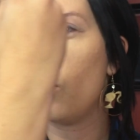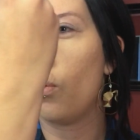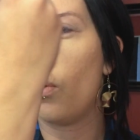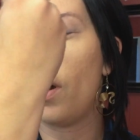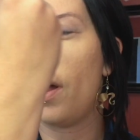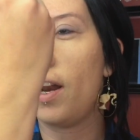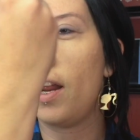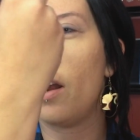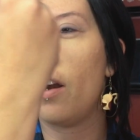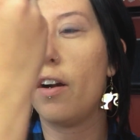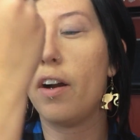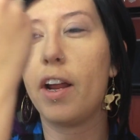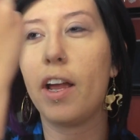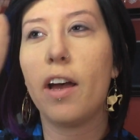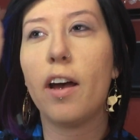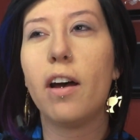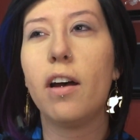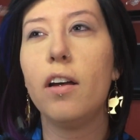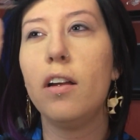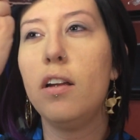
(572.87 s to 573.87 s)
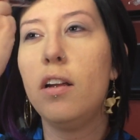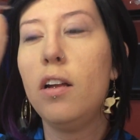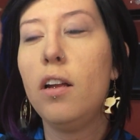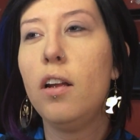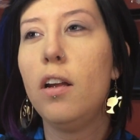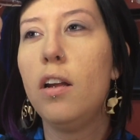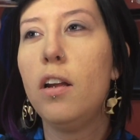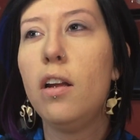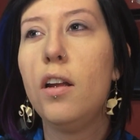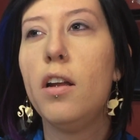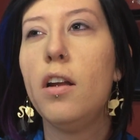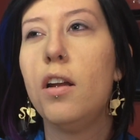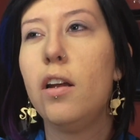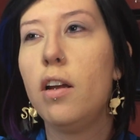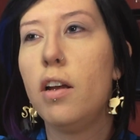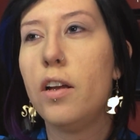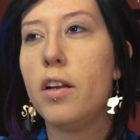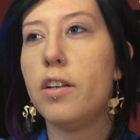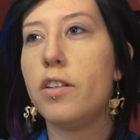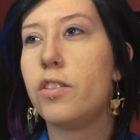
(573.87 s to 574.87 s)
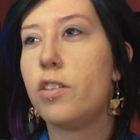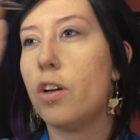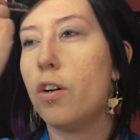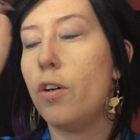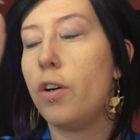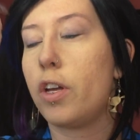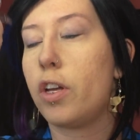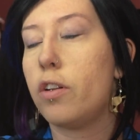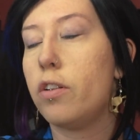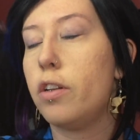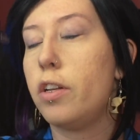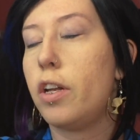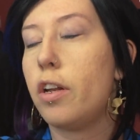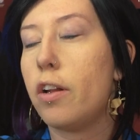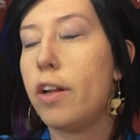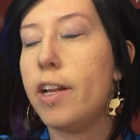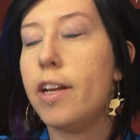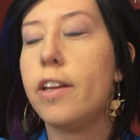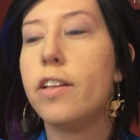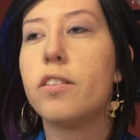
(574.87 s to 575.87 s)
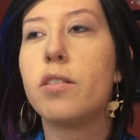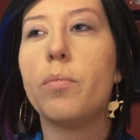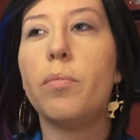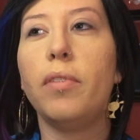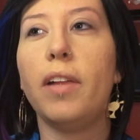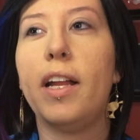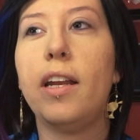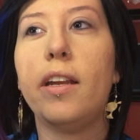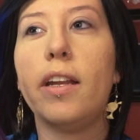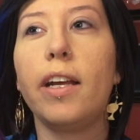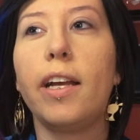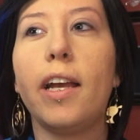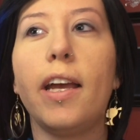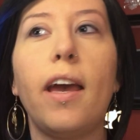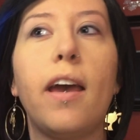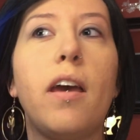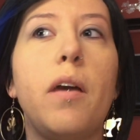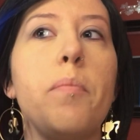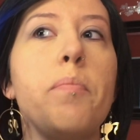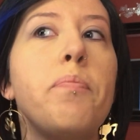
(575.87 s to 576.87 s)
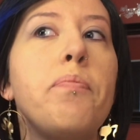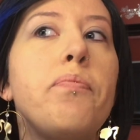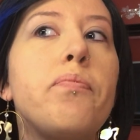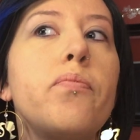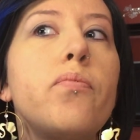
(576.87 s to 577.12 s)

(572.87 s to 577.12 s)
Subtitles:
one area. So it is a blending game,